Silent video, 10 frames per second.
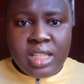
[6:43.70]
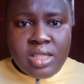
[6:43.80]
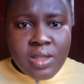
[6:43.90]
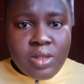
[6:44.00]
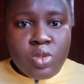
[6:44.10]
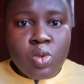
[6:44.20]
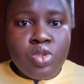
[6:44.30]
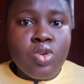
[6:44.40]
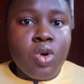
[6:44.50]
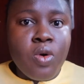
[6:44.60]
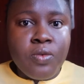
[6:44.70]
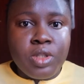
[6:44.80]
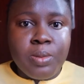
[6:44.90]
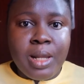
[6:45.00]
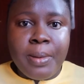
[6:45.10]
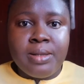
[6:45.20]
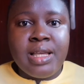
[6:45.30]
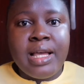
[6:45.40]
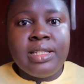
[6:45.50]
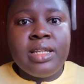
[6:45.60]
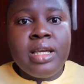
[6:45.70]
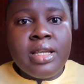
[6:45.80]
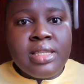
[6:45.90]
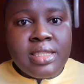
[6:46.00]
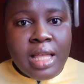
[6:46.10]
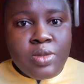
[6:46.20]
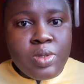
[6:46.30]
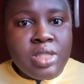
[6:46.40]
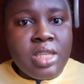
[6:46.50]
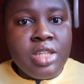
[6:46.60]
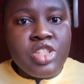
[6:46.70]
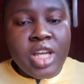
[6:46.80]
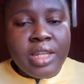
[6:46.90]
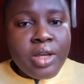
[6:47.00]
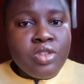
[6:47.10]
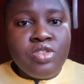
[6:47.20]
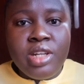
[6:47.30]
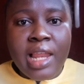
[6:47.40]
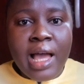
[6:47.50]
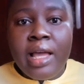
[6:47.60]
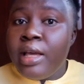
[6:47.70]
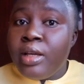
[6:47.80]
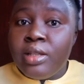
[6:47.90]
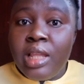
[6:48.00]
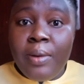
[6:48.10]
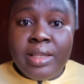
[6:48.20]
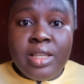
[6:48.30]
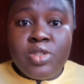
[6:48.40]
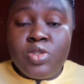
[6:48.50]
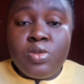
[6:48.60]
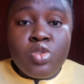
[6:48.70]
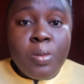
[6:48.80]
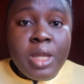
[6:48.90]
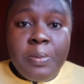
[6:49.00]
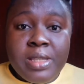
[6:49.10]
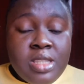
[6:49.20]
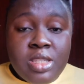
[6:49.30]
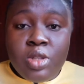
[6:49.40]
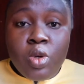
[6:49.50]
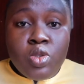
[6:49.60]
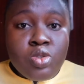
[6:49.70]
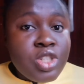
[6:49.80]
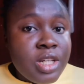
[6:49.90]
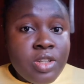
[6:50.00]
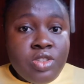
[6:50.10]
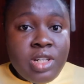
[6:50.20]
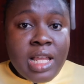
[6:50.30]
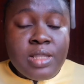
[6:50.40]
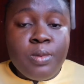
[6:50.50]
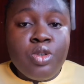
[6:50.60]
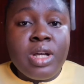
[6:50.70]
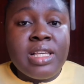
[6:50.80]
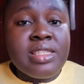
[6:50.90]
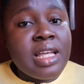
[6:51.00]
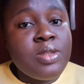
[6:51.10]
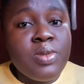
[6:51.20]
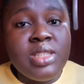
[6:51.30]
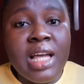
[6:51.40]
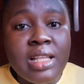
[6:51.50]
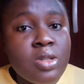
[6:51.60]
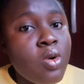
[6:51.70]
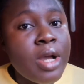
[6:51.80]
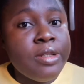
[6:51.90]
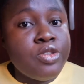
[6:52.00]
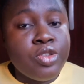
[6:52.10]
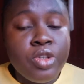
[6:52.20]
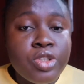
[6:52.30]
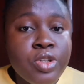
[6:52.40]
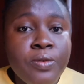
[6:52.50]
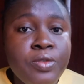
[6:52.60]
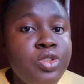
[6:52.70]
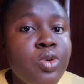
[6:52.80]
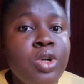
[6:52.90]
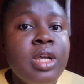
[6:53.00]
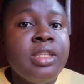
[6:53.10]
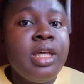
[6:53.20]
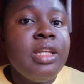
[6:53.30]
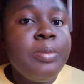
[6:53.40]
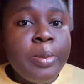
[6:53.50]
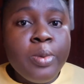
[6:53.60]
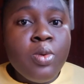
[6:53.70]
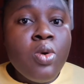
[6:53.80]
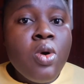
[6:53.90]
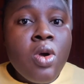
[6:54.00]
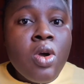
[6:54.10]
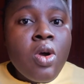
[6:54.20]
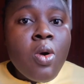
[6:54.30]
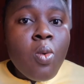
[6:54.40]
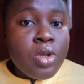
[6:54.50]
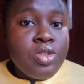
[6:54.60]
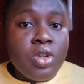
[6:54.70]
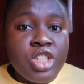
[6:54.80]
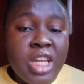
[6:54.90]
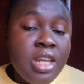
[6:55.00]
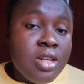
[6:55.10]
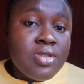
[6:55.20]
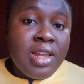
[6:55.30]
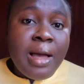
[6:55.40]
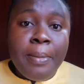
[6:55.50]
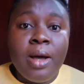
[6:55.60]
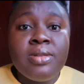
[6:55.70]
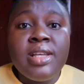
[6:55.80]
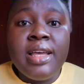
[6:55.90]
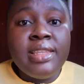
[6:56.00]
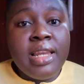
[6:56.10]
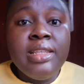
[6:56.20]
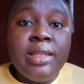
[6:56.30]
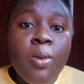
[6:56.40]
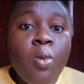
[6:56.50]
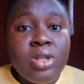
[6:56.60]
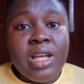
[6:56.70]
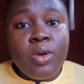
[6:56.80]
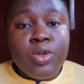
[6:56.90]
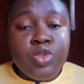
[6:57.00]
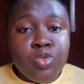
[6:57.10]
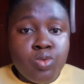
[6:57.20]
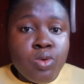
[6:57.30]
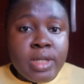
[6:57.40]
start with what you're comfortable about and start with a channel trailer. Nowadays so many persons, they don't do channel trailers, but you can start with that, or an introduction video telling people what your channel is all about, telling them what they are going to